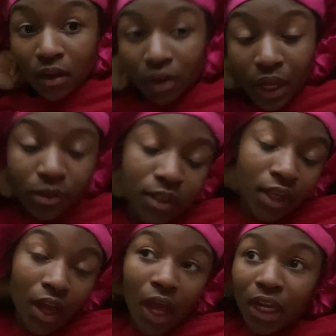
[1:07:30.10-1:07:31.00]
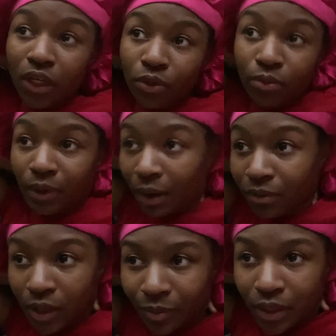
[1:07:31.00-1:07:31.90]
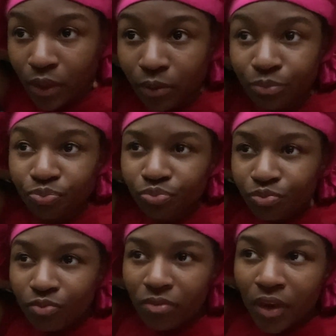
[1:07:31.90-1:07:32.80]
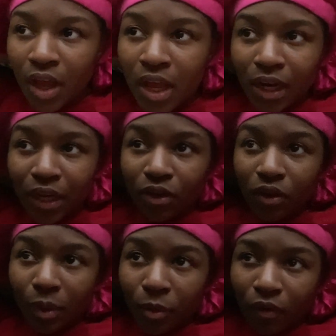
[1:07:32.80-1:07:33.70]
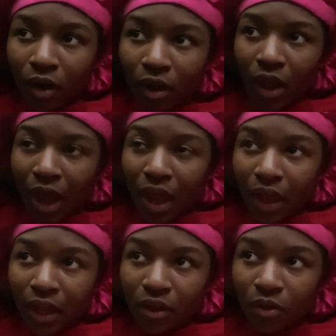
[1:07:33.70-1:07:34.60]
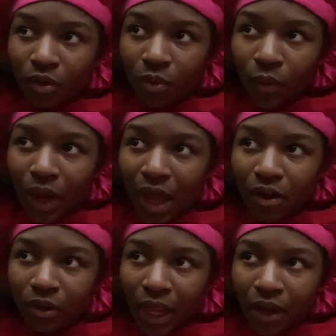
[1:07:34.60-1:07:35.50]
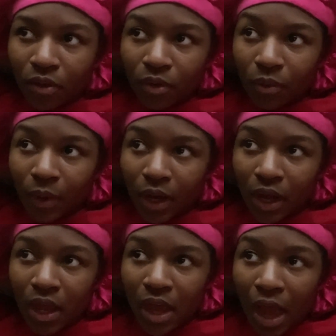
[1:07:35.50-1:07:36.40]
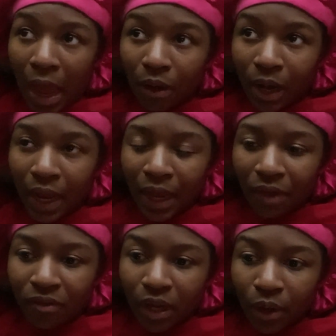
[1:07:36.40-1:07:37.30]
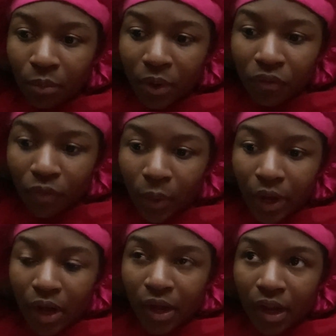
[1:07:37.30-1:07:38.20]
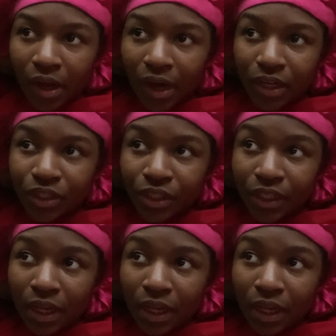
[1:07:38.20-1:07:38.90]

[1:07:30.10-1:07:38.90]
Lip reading: I'm cut to y'all. I do. I really, really do. Like, don't get me wrong. I hate going to work. I don't like going to work. I don't like having to get ready for it and none of that shit.